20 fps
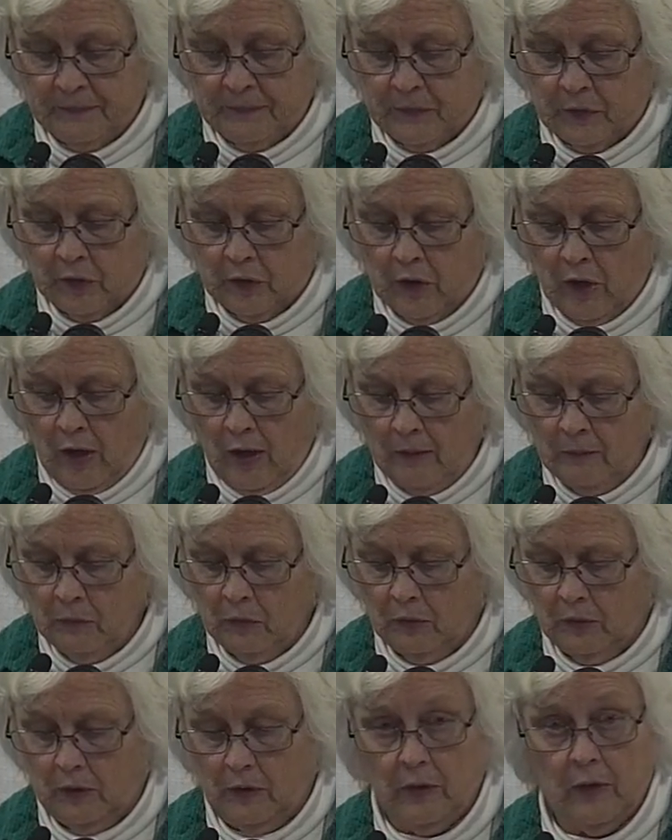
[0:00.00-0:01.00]
To calm
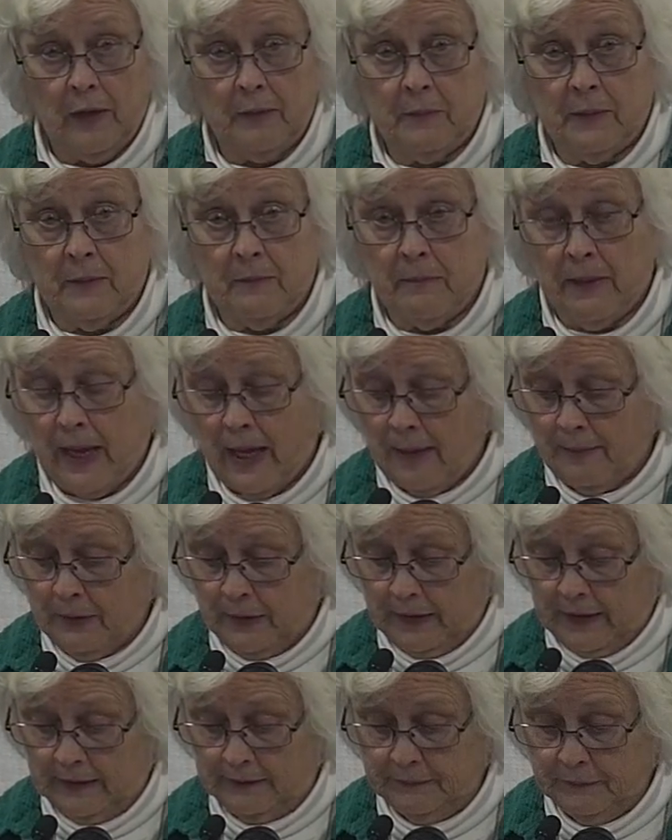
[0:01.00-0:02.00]
Critter, I'd been
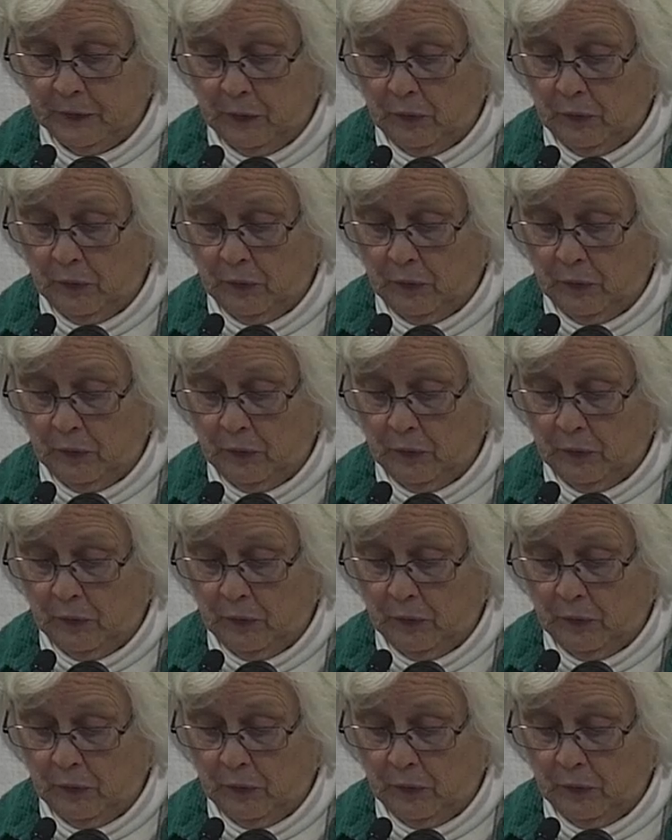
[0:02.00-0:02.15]
babbling